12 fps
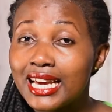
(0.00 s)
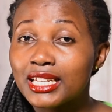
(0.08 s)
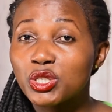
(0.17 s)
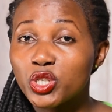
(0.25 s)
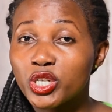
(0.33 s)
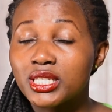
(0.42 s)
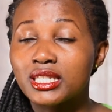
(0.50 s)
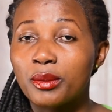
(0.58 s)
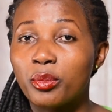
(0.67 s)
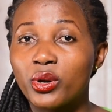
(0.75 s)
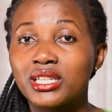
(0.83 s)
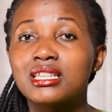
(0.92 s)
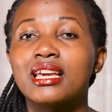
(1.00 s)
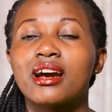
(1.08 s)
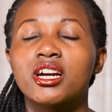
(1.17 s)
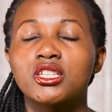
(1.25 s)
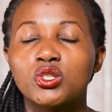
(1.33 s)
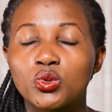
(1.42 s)
I stress the point? They
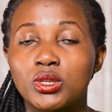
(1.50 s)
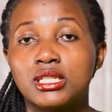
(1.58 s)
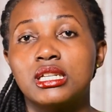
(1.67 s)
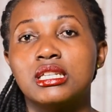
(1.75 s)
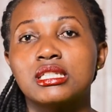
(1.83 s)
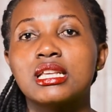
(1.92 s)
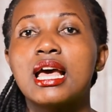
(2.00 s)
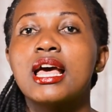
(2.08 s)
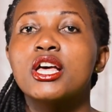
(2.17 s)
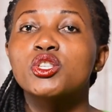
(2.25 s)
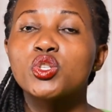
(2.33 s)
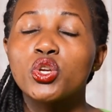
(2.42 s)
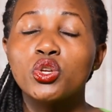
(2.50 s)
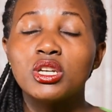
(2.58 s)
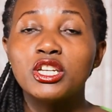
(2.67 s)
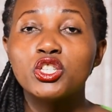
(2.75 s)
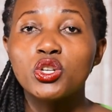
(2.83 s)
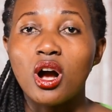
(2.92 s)
are so tense. So you
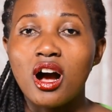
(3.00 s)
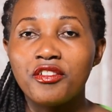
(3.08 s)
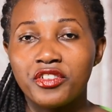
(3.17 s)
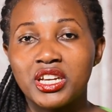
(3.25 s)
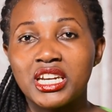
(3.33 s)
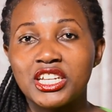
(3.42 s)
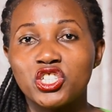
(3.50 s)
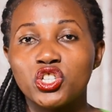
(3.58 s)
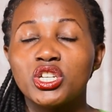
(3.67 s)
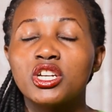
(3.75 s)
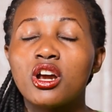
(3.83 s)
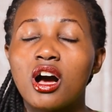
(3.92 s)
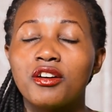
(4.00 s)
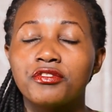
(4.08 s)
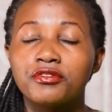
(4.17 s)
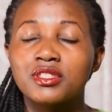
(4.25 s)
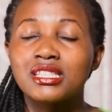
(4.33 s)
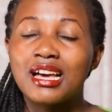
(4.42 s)
need to have energy. You need to have
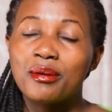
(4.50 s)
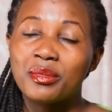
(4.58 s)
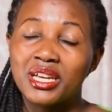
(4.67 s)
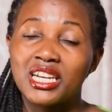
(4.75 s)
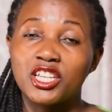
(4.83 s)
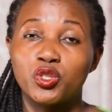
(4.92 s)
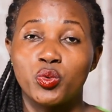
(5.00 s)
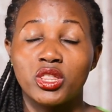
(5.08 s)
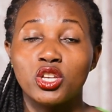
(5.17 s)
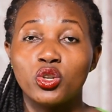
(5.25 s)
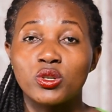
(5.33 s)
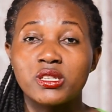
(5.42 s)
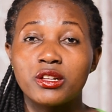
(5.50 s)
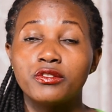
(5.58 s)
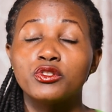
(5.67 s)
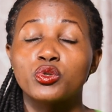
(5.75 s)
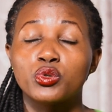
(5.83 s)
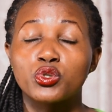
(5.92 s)
some energy within
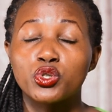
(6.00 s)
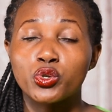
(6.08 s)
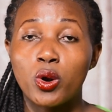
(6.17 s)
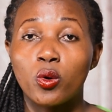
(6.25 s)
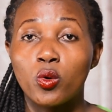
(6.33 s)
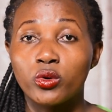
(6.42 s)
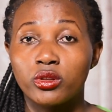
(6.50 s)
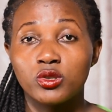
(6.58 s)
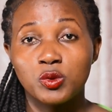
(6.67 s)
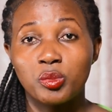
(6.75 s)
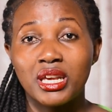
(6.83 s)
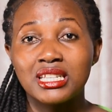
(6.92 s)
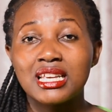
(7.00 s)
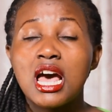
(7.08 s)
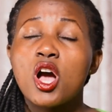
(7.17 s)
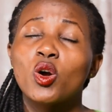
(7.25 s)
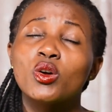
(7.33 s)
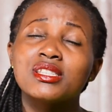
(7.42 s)
yourself to struggle with those pains,
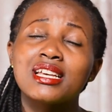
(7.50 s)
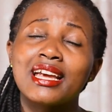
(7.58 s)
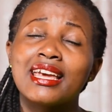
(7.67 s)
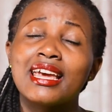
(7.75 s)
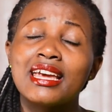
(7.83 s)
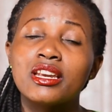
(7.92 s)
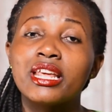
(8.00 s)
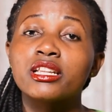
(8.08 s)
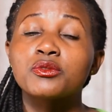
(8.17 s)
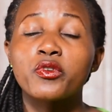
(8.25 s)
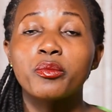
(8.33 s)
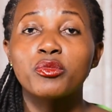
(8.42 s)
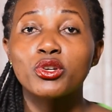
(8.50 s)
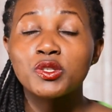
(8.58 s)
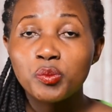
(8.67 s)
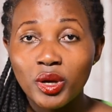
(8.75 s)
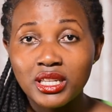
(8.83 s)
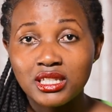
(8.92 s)
because again, it's from those
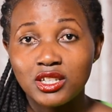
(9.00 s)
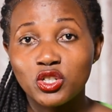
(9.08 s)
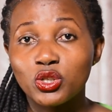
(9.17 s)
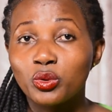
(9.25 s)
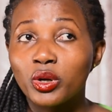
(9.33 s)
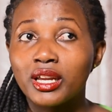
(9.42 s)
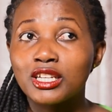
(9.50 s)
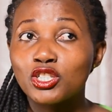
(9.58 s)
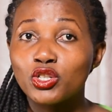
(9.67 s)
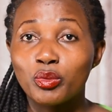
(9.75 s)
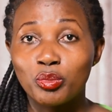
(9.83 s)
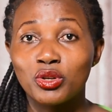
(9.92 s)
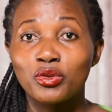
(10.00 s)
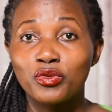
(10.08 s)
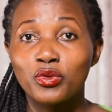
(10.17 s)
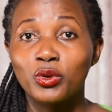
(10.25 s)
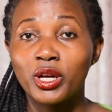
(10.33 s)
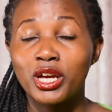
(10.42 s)
pains that you'll get your
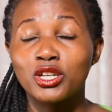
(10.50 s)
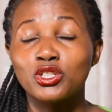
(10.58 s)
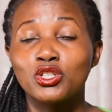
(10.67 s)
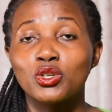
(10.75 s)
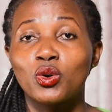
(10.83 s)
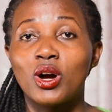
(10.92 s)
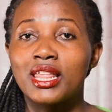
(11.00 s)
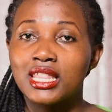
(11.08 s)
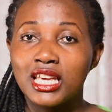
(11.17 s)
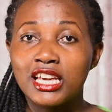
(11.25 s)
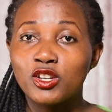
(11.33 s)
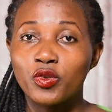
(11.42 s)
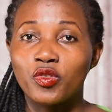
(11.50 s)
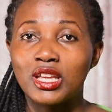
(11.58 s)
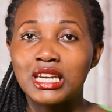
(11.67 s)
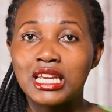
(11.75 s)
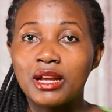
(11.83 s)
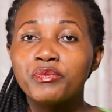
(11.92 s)
beautiful angel at the end of the
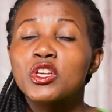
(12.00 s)
day.